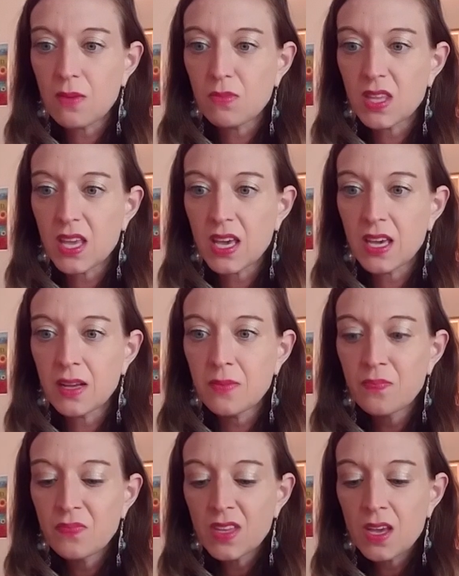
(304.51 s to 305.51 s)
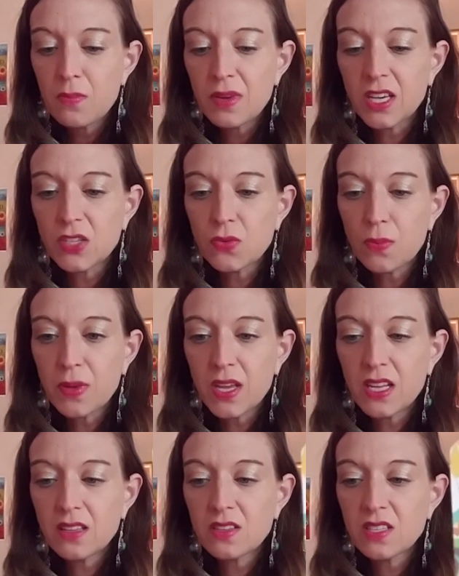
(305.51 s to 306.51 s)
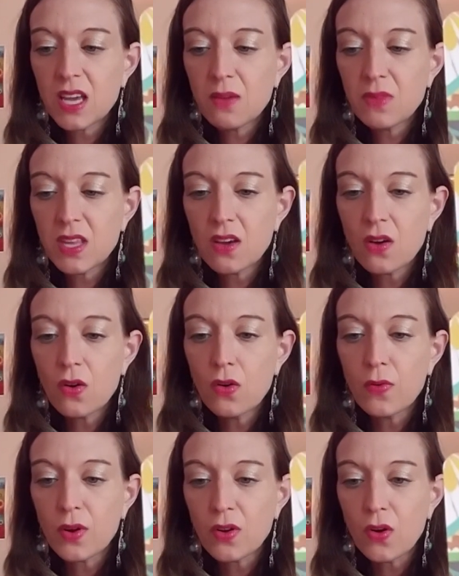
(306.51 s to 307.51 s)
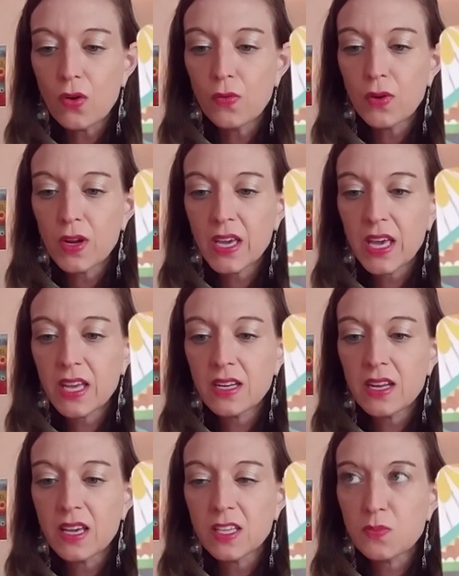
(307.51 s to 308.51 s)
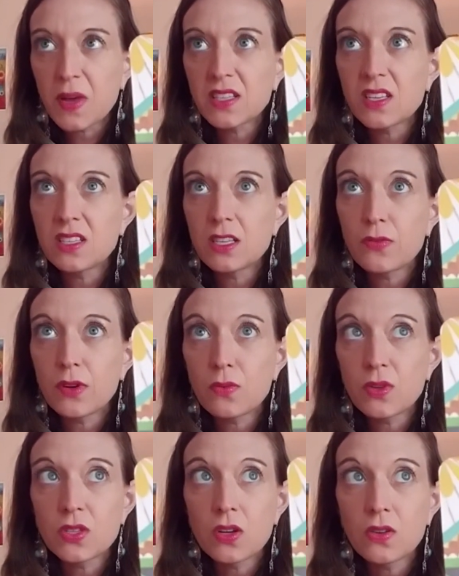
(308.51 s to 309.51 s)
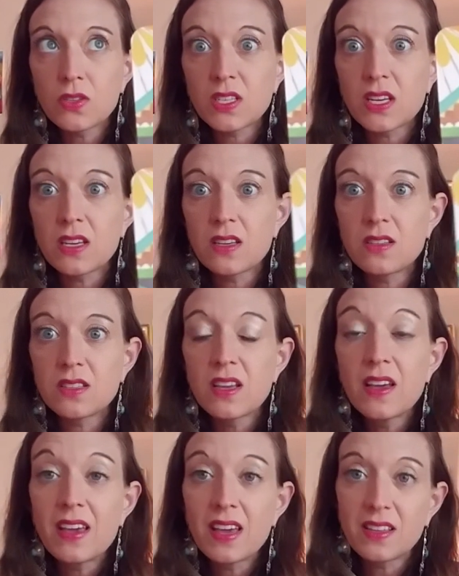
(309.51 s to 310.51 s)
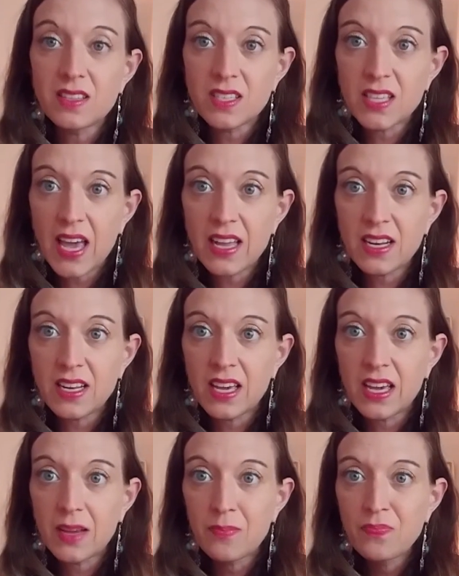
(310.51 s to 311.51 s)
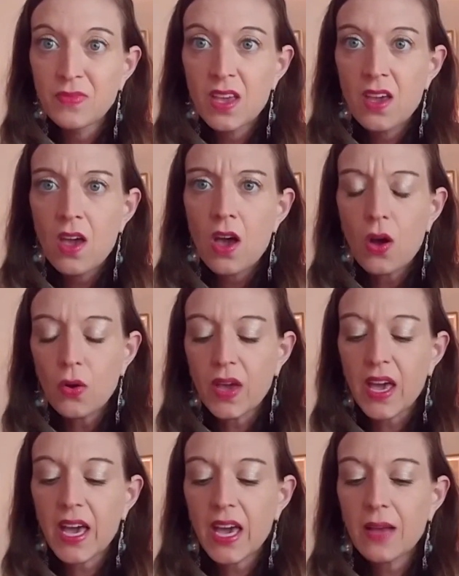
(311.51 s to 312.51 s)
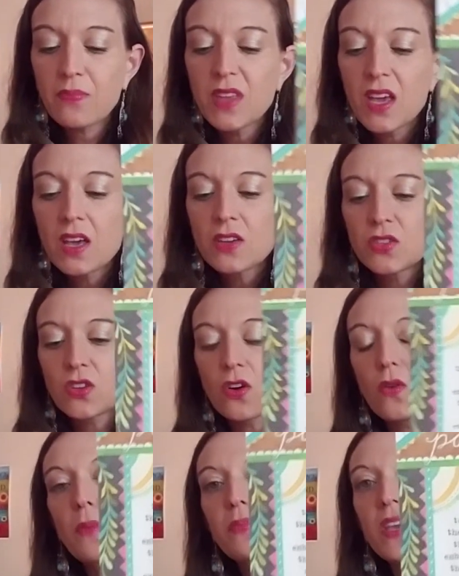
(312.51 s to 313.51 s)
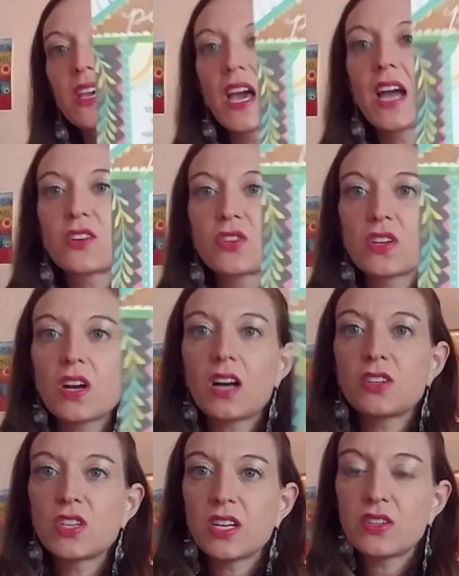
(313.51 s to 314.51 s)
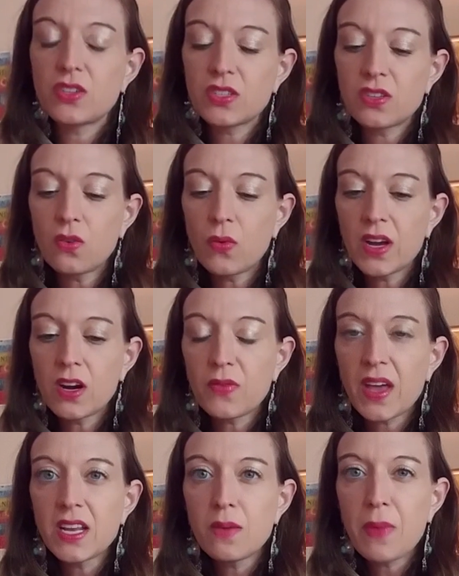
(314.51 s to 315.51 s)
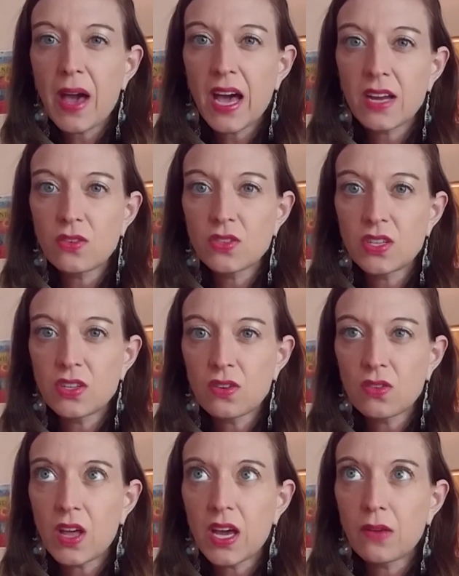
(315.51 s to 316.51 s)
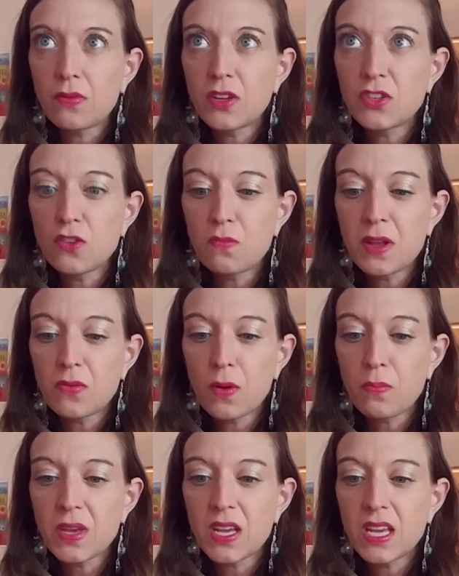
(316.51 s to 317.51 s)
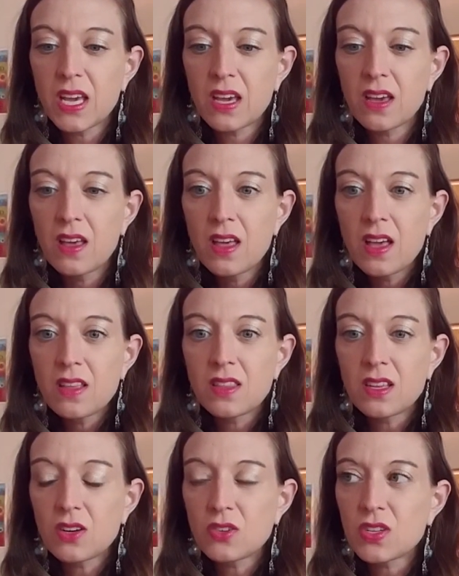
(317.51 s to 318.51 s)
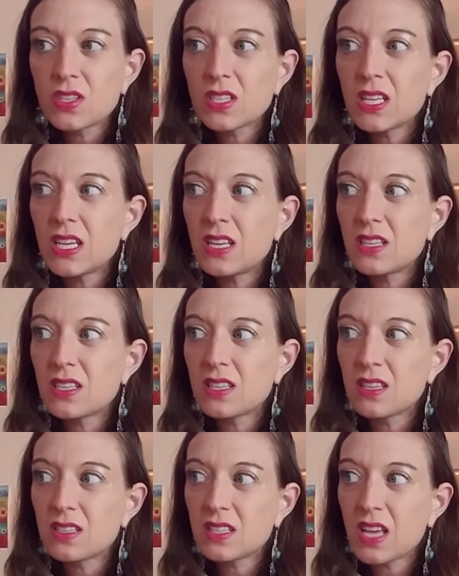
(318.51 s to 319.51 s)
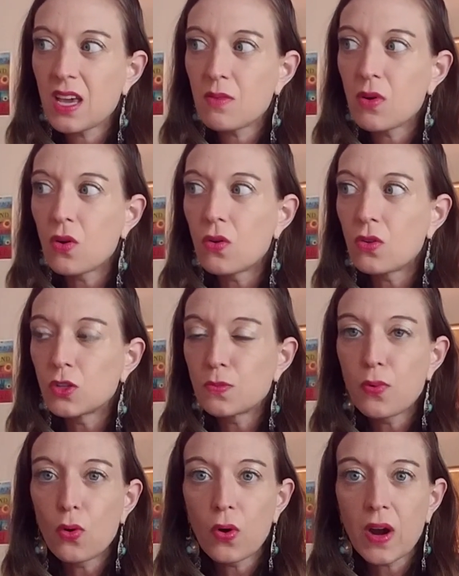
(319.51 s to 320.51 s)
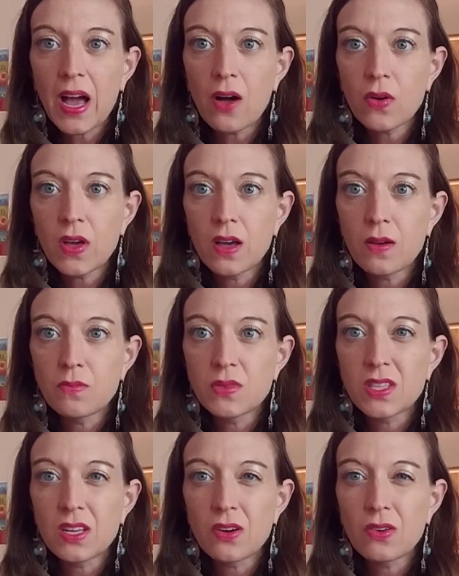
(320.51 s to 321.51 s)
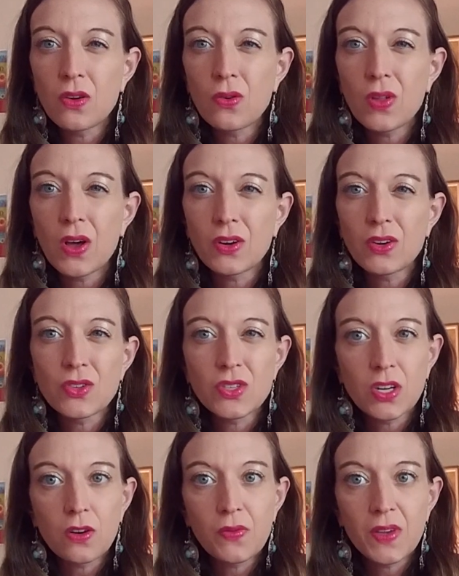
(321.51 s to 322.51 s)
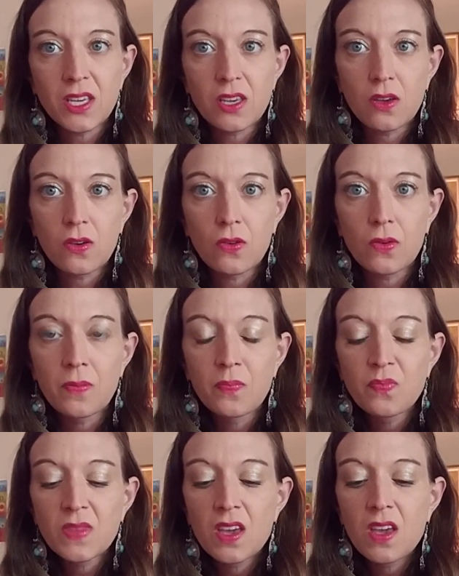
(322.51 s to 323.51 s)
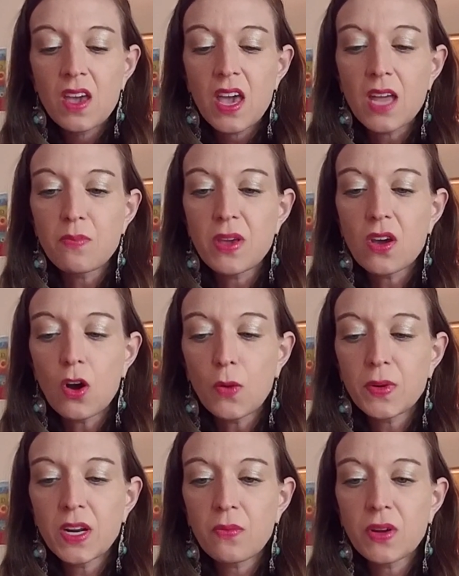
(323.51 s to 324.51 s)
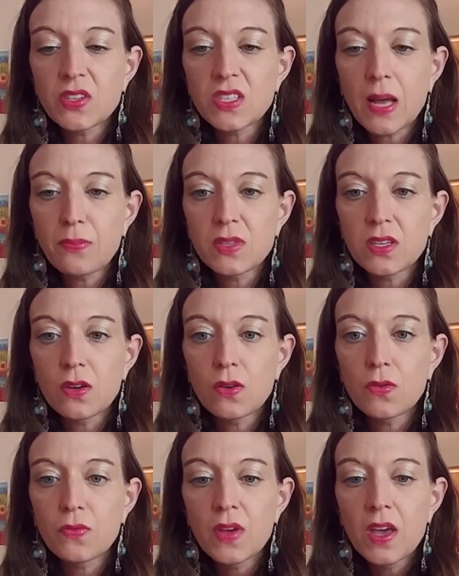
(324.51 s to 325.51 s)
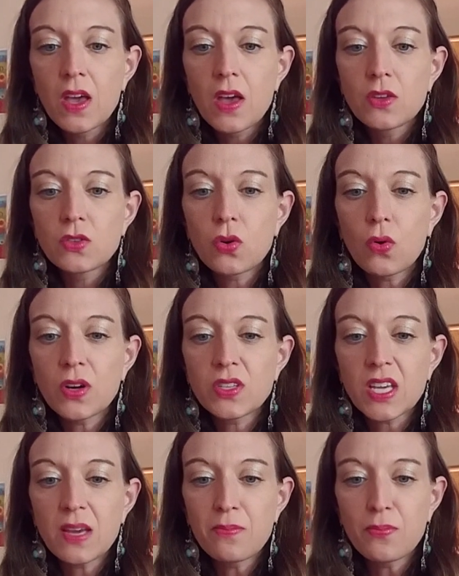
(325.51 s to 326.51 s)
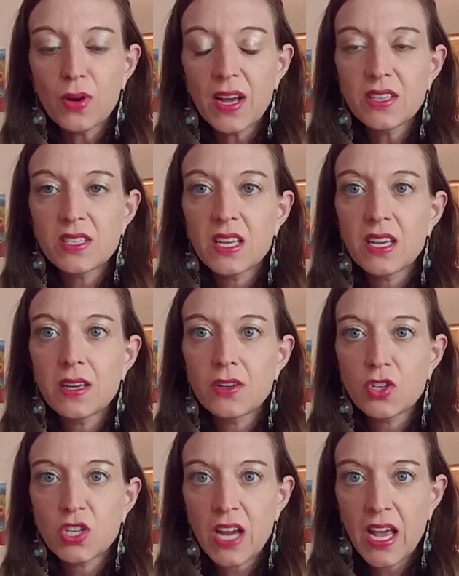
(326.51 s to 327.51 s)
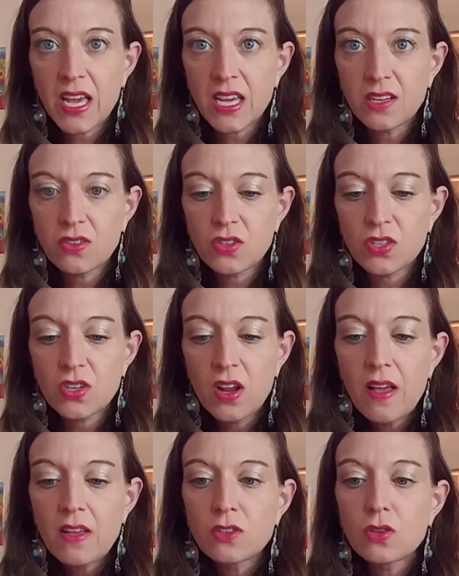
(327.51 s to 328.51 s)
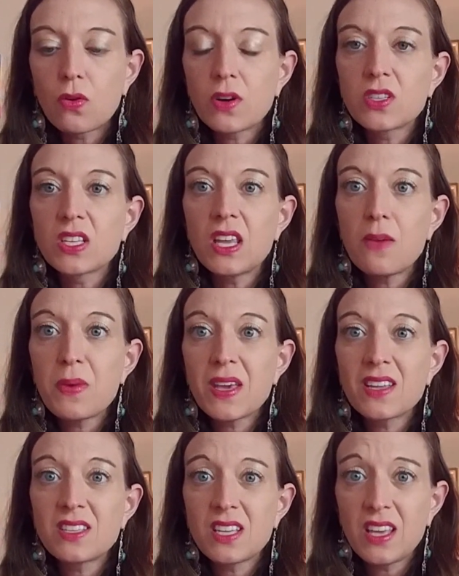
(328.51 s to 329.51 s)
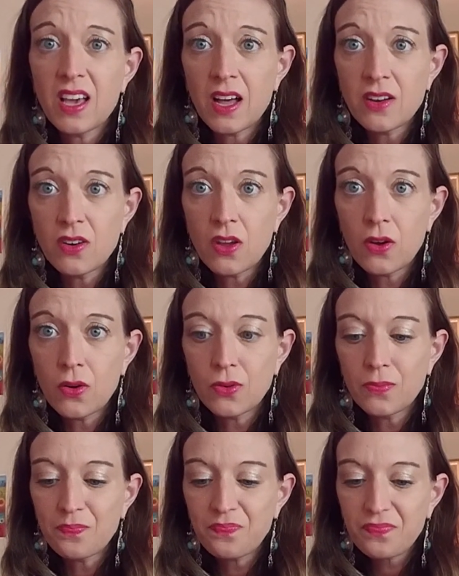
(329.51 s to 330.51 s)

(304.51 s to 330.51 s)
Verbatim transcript: thing. Because repeating the same thing over and over again, expecting different results, is insanity. Okay, so being extra conscientious and aware of any patterns in your life that you've been repeating that are just leading to the same old poor outcomes that are no longer serving you. And be open and receptive towards embracing change, towards leaping into the unknown,